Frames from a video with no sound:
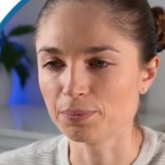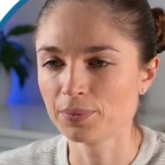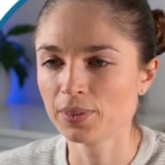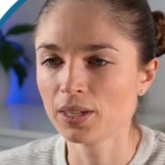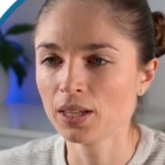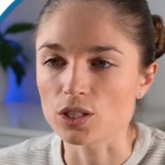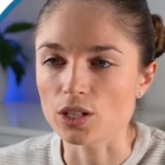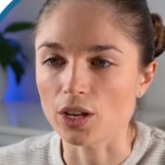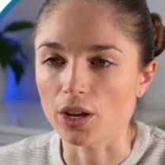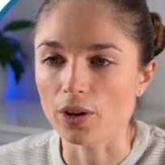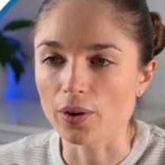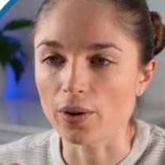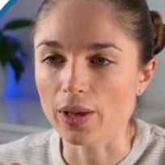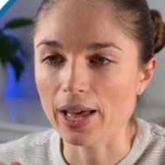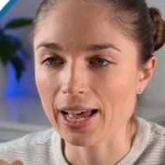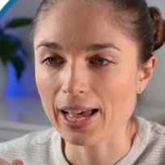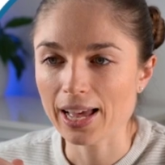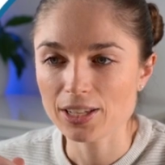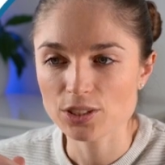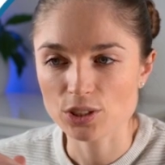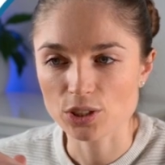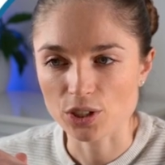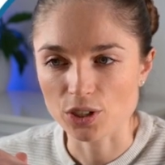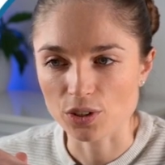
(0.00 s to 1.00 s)
So
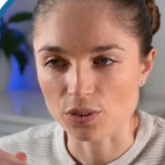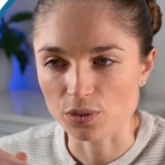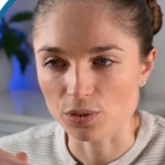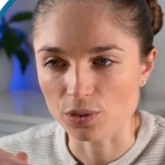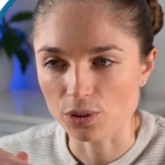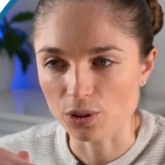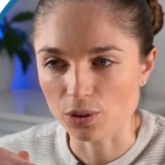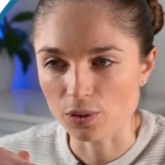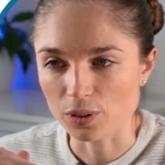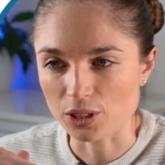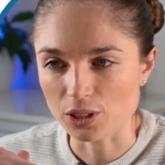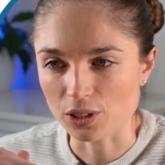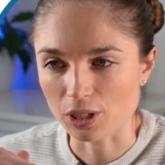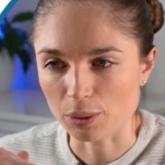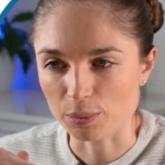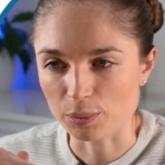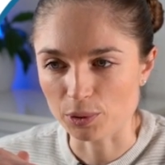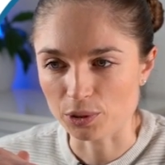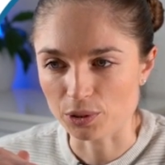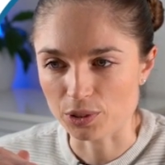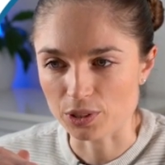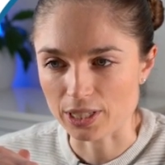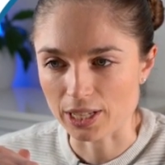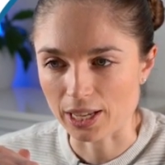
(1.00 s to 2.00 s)
as you go through and you come
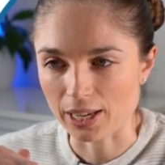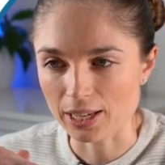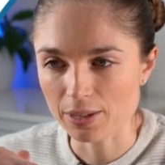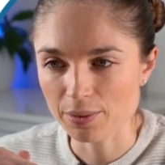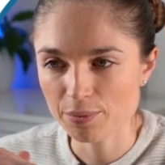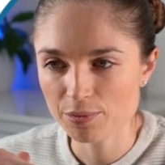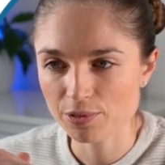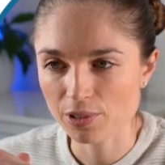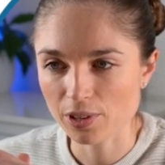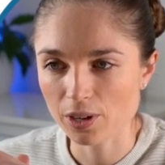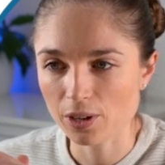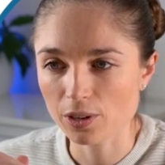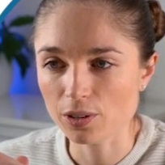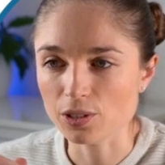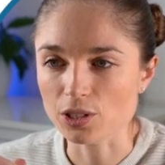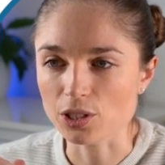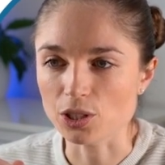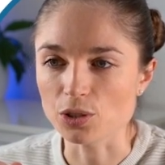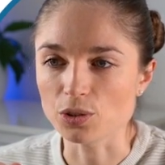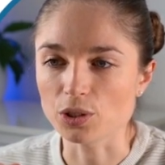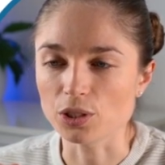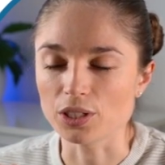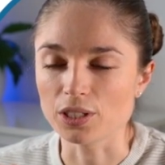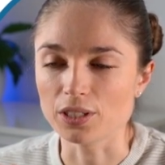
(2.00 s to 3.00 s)
across that info,
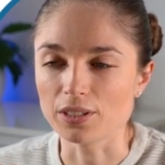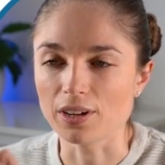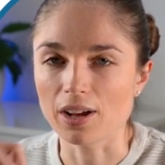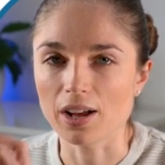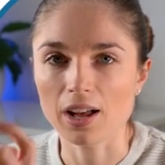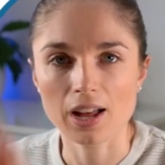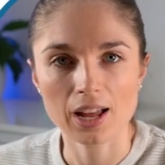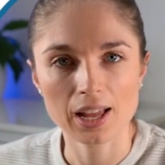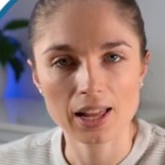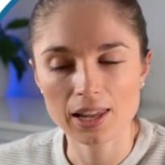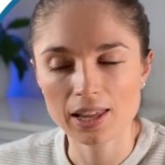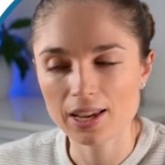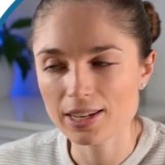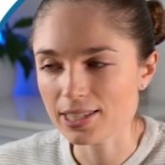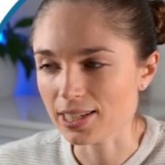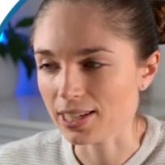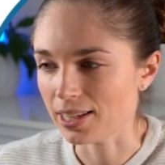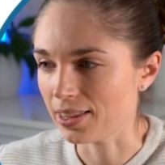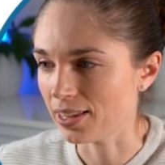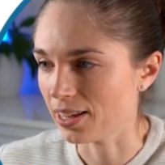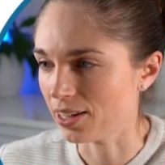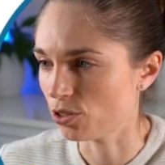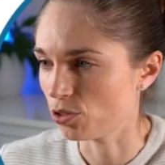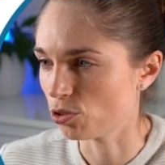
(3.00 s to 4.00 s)
you can highlight
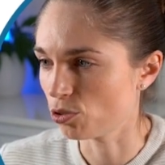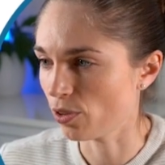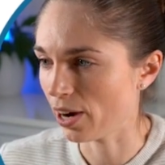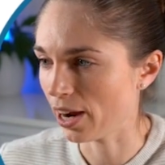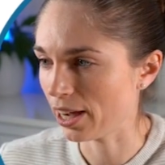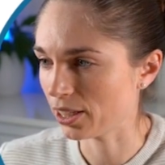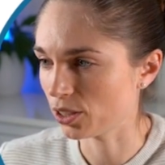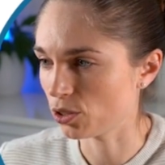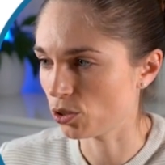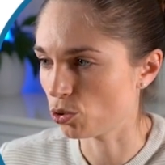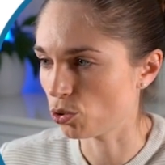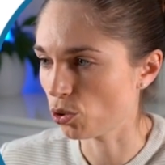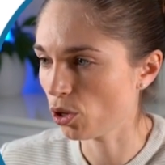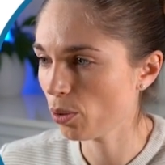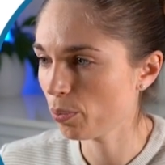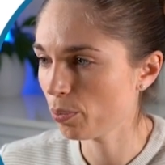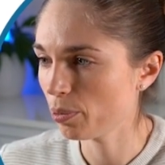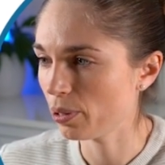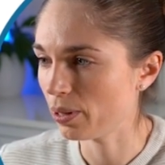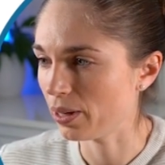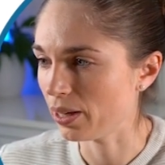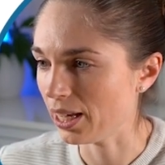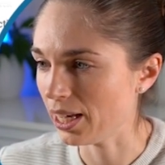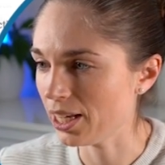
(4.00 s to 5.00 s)
and then drag and drop
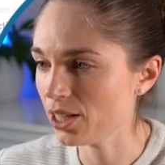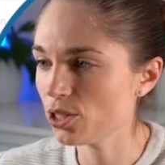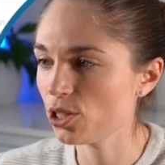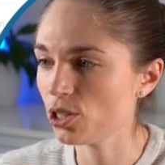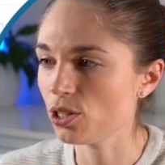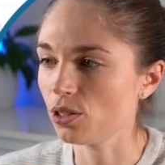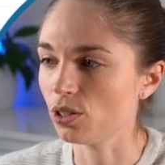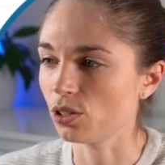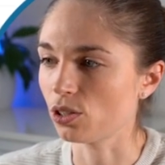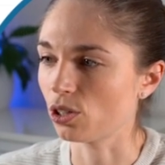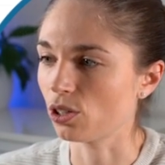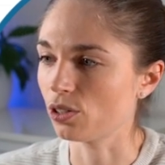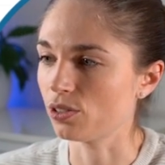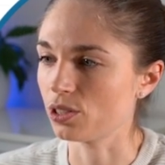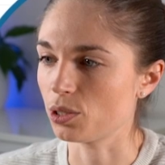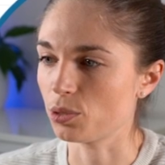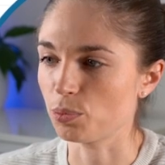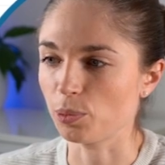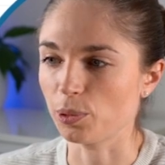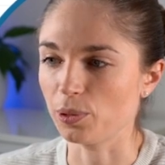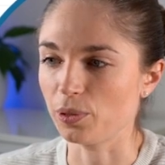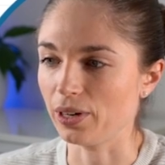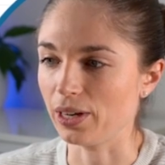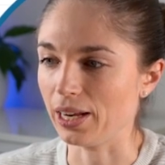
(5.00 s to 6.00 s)
into the
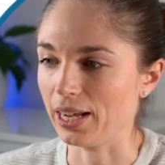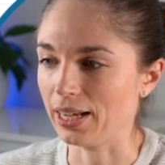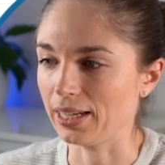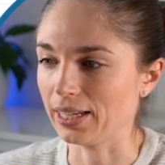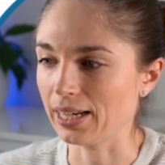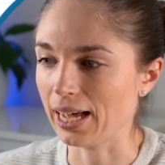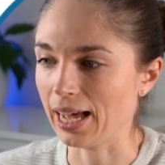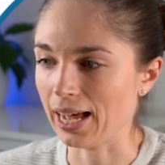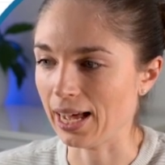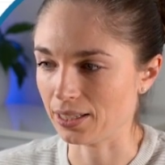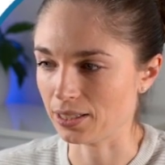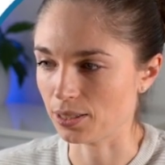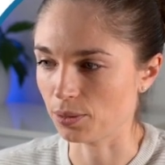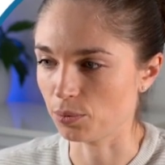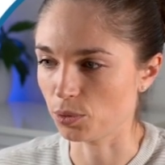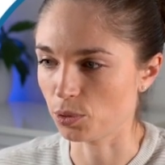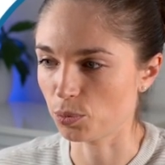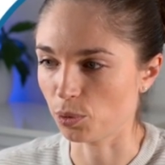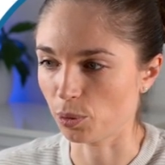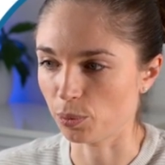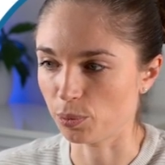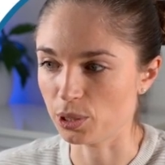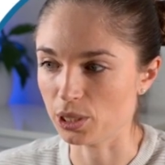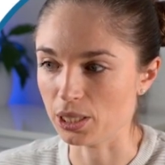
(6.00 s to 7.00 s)
corresponding atoms
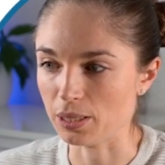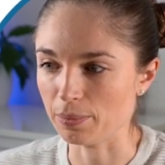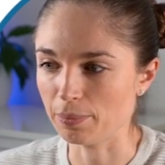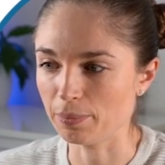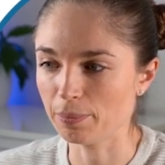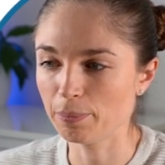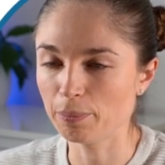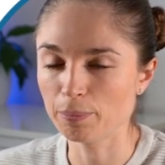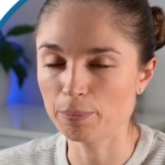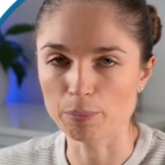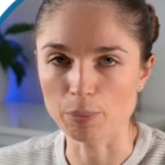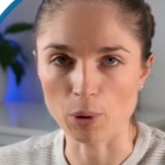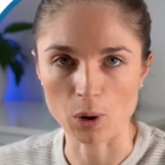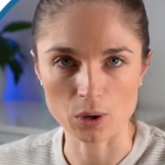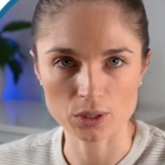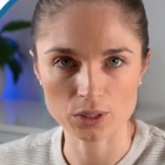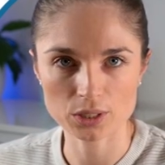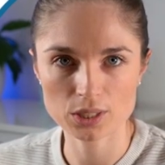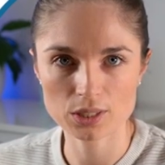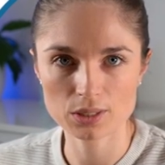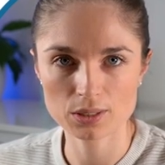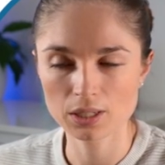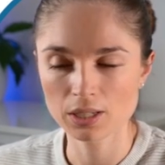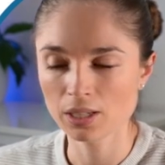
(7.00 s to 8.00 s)
property
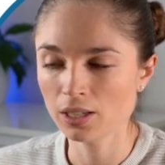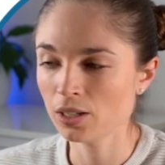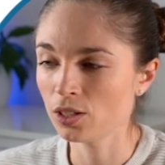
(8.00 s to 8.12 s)
box